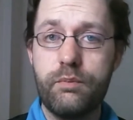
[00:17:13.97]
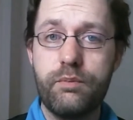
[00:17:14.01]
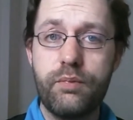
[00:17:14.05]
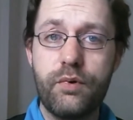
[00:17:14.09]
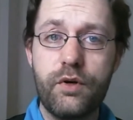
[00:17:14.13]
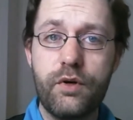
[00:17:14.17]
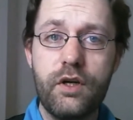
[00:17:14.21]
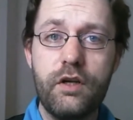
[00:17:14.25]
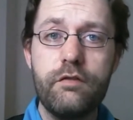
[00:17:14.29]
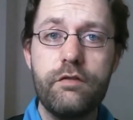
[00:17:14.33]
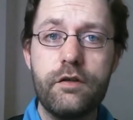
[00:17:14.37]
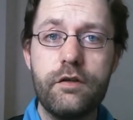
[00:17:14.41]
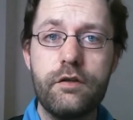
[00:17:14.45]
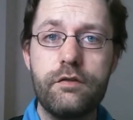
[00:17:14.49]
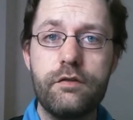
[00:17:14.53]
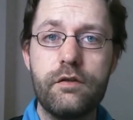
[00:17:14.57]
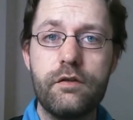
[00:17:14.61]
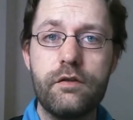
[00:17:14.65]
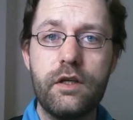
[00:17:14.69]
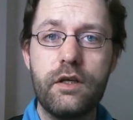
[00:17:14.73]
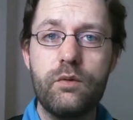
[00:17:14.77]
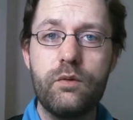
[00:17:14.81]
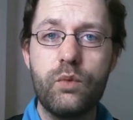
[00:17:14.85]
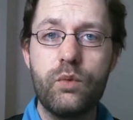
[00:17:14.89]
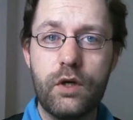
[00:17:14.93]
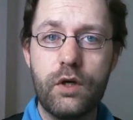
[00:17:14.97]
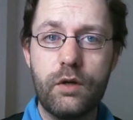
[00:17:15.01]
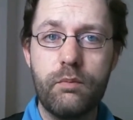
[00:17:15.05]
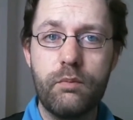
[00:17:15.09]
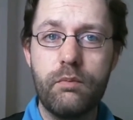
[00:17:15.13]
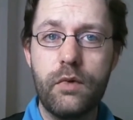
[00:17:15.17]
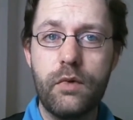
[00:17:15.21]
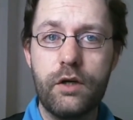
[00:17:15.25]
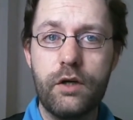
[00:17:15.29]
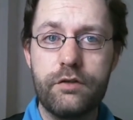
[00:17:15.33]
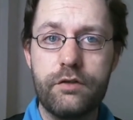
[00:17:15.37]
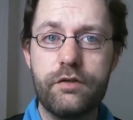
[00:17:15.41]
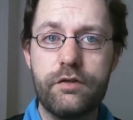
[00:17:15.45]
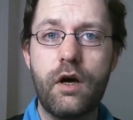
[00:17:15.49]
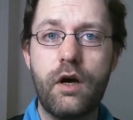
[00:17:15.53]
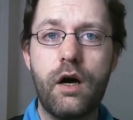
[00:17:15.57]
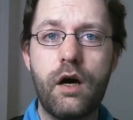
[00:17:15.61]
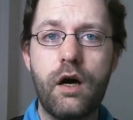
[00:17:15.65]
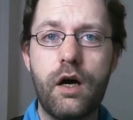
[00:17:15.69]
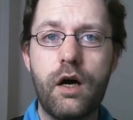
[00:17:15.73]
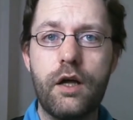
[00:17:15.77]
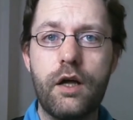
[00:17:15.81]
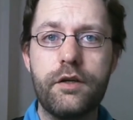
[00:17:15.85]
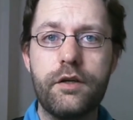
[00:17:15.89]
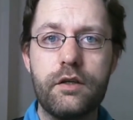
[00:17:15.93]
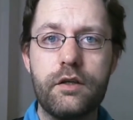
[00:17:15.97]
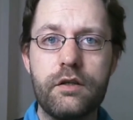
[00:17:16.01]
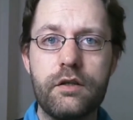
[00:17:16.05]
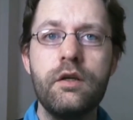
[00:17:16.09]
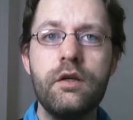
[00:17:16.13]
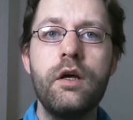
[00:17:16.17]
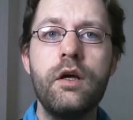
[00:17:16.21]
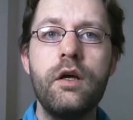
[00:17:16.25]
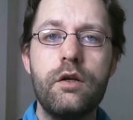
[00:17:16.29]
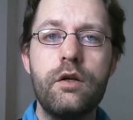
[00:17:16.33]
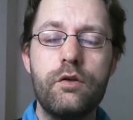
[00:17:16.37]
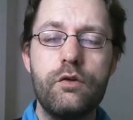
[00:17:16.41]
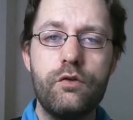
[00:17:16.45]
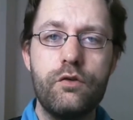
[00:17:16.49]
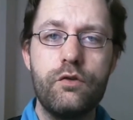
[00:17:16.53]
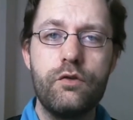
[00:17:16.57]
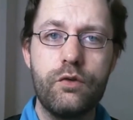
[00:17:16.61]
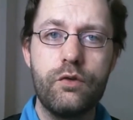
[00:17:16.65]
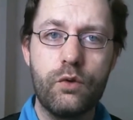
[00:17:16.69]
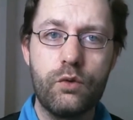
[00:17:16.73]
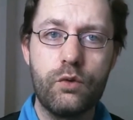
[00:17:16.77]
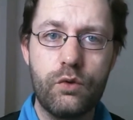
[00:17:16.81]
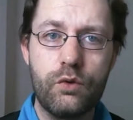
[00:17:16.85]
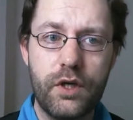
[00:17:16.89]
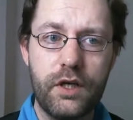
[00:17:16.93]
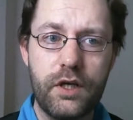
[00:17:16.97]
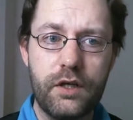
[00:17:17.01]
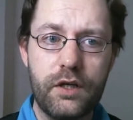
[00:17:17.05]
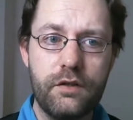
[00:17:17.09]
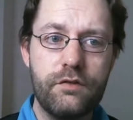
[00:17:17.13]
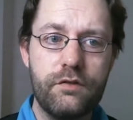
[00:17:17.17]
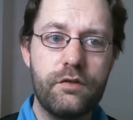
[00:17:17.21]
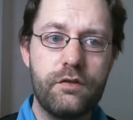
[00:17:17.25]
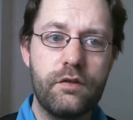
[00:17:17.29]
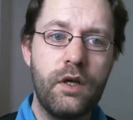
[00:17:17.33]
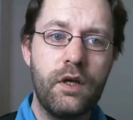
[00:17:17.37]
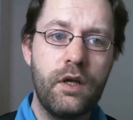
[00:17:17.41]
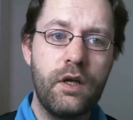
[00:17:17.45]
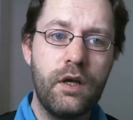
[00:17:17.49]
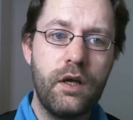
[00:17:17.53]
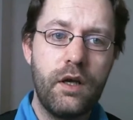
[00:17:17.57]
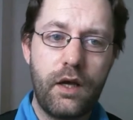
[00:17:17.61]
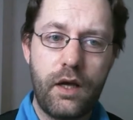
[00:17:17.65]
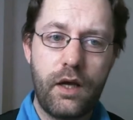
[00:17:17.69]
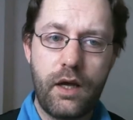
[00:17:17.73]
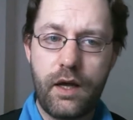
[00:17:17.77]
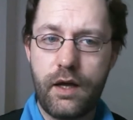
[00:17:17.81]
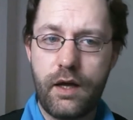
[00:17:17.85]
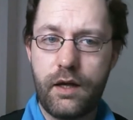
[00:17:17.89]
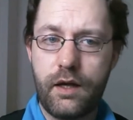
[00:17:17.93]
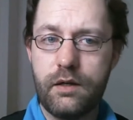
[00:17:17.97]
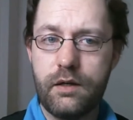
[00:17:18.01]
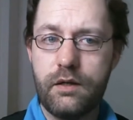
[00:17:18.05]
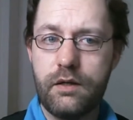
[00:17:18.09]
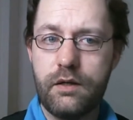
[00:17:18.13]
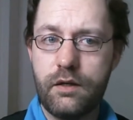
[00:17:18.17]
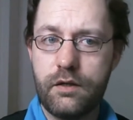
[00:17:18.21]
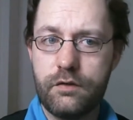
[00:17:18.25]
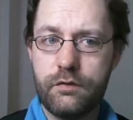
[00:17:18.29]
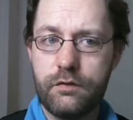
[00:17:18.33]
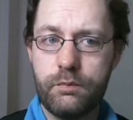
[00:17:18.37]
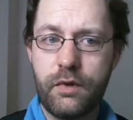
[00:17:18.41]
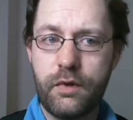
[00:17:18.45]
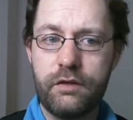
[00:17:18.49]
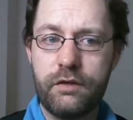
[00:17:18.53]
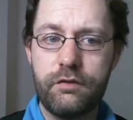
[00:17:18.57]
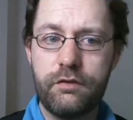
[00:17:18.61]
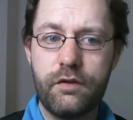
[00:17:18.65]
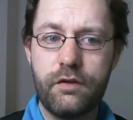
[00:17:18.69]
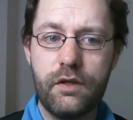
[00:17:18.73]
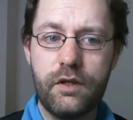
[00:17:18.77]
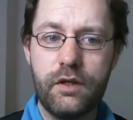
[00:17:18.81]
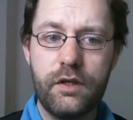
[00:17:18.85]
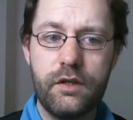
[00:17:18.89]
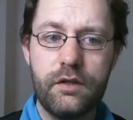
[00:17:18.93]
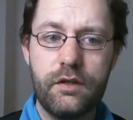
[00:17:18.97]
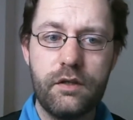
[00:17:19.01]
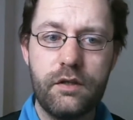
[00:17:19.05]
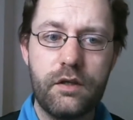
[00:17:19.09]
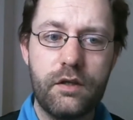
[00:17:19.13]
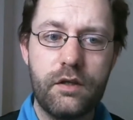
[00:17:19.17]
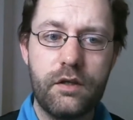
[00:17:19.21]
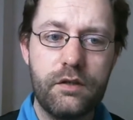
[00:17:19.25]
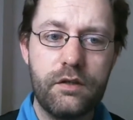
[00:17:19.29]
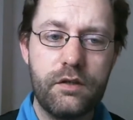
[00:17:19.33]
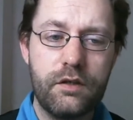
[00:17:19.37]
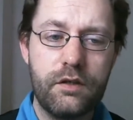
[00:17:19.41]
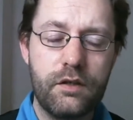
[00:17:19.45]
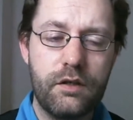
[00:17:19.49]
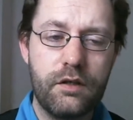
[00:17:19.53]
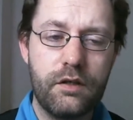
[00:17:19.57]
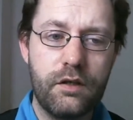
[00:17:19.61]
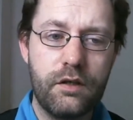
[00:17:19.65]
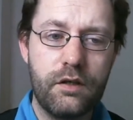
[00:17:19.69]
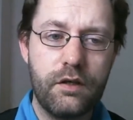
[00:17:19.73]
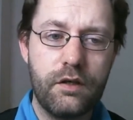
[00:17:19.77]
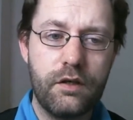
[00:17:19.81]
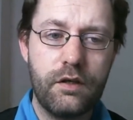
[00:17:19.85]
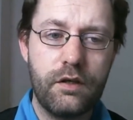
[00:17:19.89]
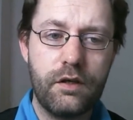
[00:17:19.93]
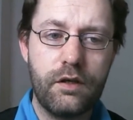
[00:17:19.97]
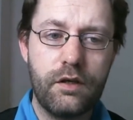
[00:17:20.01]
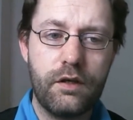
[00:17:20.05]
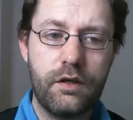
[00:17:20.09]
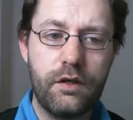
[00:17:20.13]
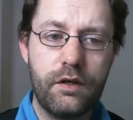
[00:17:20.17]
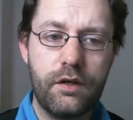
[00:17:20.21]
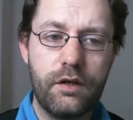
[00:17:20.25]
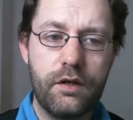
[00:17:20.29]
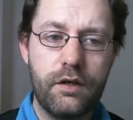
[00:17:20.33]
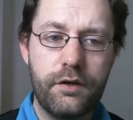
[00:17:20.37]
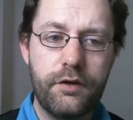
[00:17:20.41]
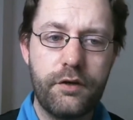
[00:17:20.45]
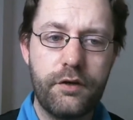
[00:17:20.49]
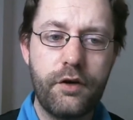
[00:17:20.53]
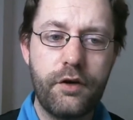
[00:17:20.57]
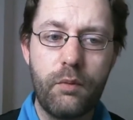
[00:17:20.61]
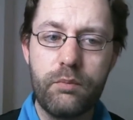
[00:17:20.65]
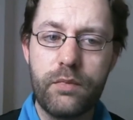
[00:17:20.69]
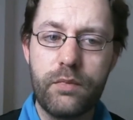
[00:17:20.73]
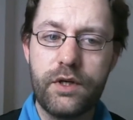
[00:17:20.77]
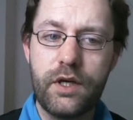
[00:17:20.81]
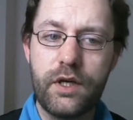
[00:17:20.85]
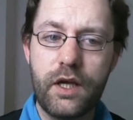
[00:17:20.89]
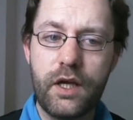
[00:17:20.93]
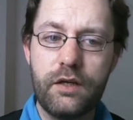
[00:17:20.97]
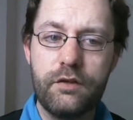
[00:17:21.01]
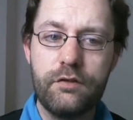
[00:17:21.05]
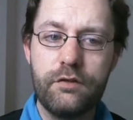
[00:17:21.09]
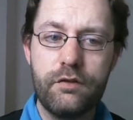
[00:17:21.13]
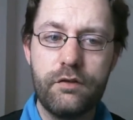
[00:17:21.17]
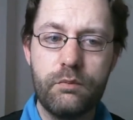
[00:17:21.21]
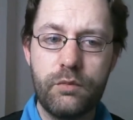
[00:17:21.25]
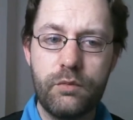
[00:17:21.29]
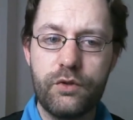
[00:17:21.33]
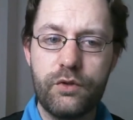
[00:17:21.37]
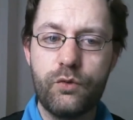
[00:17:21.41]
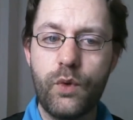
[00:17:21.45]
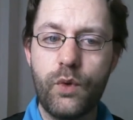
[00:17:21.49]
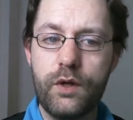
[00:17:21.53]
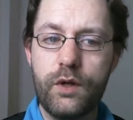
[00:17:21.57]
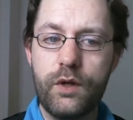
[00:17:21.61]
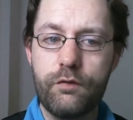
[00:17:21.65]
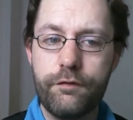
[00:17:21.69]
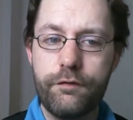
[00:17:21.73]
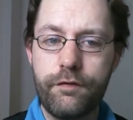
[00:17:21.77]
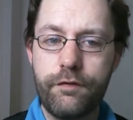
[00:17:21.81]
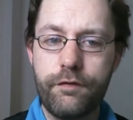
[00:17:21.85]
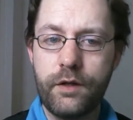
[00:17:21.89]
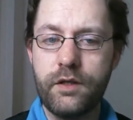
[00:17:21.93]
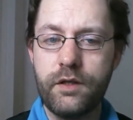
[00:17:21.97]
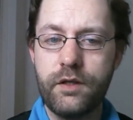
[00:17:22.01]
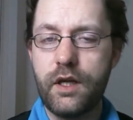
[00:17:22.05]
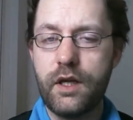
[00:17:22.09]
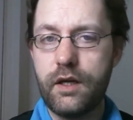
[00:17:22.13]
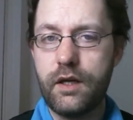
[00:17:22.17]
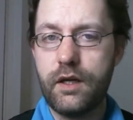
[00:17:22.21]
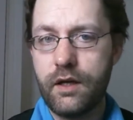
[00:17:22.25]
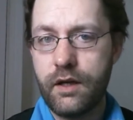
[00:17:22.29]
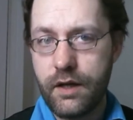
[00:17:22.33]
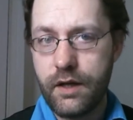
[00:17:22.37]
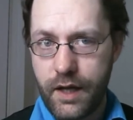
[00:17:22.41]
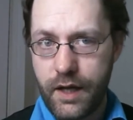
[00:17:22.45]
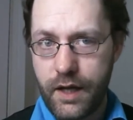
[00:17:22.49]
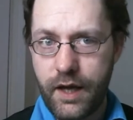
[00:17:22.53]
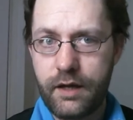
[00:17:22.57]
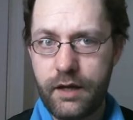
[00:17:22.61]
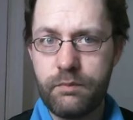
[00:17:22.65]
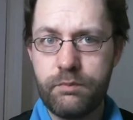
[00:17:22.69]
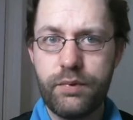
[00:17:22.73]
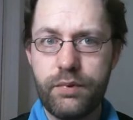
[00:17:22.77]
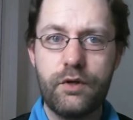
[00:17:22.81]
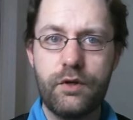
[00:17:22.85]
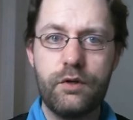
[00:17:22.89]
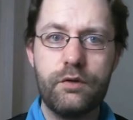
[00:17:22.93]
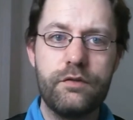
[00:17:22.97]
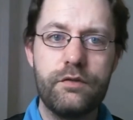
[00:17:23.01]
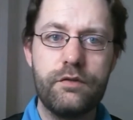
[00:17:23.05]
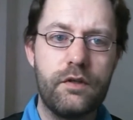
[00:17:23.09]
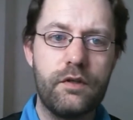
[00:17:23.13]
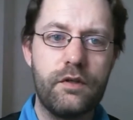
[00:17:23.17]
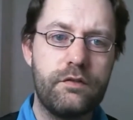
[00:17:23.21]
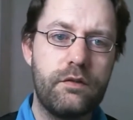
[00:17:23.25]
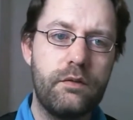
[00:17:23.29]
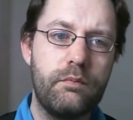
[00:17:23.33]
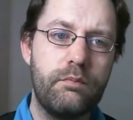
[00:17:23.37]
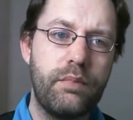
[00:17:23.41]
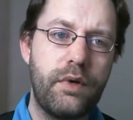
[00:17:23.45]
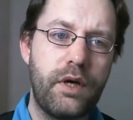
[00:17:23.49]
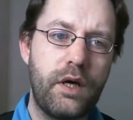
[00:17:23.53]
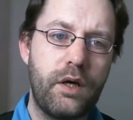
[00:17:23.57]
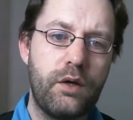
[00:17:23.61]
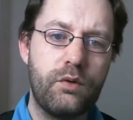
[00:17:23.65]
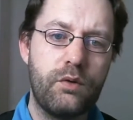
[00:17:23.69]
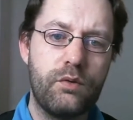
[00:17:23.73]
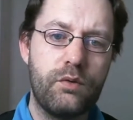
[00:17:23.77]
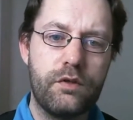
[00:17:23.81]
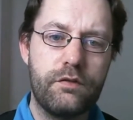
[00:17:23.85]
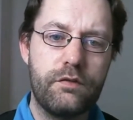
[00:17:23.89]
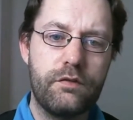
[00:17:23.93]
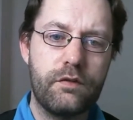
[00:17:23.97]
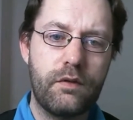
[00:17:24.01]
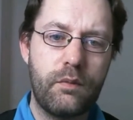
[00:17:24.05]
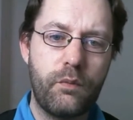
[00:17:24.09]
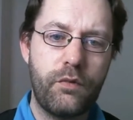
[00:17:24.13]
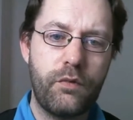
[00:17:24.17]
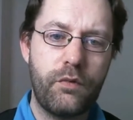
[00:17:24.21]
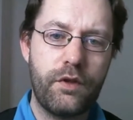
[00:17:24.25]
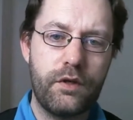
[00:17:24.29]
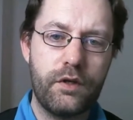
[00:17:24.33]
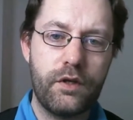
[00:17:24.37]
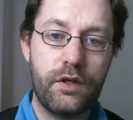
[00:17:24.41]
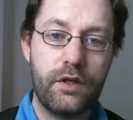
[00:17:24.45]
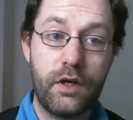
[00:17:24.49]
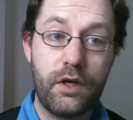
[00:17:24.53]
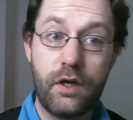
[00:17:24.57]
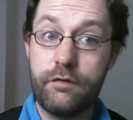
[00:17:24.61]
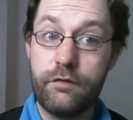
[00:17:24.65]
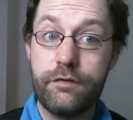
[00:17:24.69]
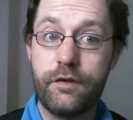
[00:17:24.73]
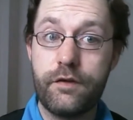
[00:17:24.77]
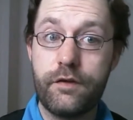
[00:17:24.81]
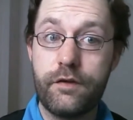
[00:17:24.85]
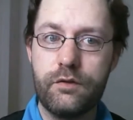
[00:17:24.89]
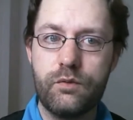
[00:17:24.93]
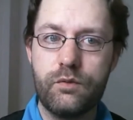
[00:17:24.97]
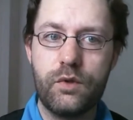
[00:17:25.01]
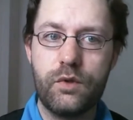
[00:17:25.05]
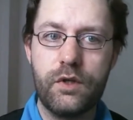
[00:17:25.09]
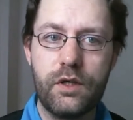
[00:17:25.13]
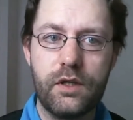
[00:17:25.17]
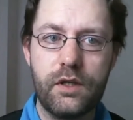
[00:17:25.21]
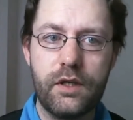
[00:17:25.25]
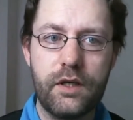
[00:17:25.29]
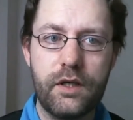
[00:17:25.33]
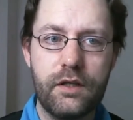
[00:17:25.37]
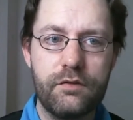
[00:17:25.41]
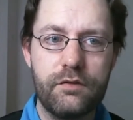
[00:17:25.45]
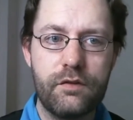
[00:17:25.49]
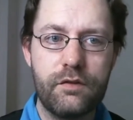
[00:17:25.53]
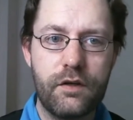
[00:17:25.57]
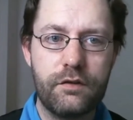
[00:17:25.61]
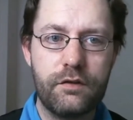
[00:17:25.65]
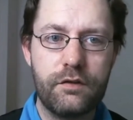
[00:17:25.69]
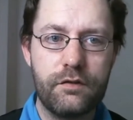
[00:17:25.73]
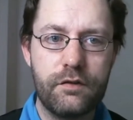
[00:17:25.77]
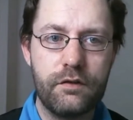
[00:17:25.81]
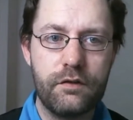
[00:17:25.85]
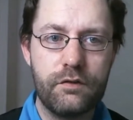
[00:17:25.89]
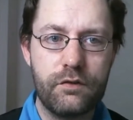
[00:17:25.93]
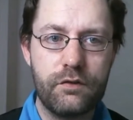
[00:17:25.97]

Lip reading: previously were much harder to reach, and especially the combination between funding and processing power is something that I find really interesting.